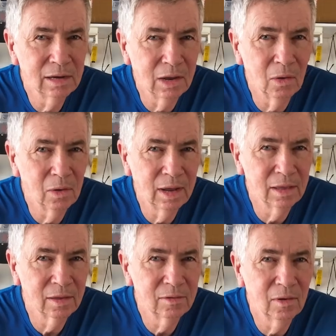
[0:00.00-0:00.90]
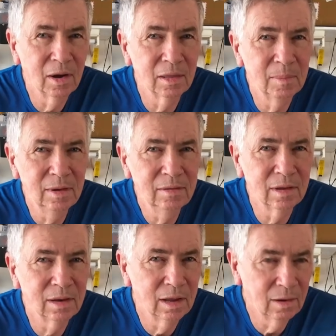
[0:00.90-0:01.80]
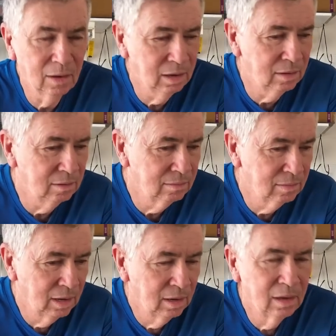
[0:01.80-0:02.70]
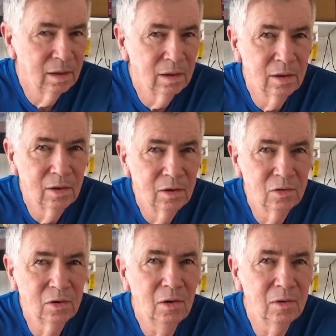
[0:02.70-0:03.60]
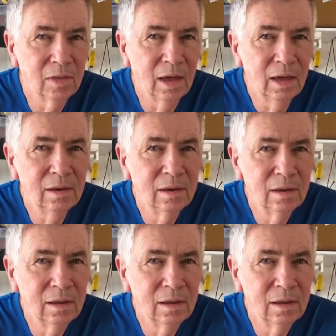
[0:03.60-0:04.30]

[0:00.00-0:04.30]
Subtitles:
actually gone down the side of the piston, and I can show you that